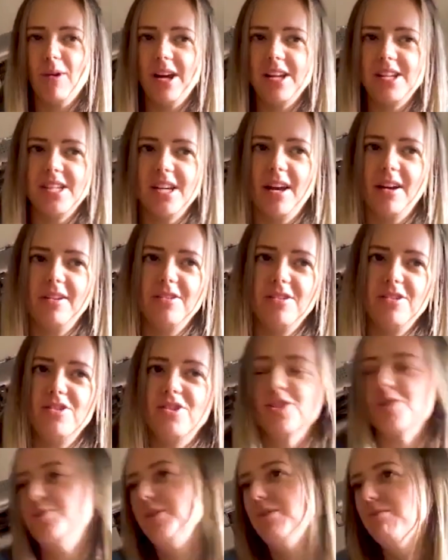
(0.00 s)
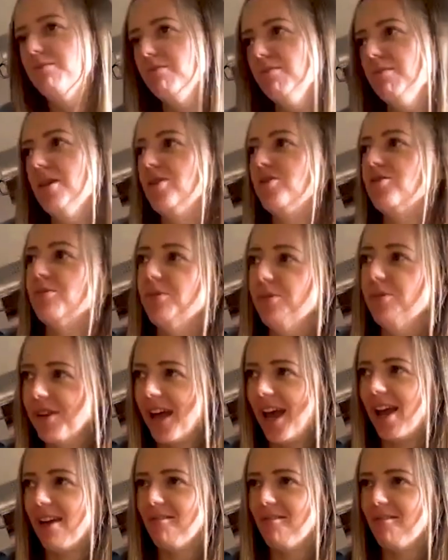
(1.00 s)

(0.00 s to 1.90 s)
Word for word: Because if you saw there was a whiteout, you'd just be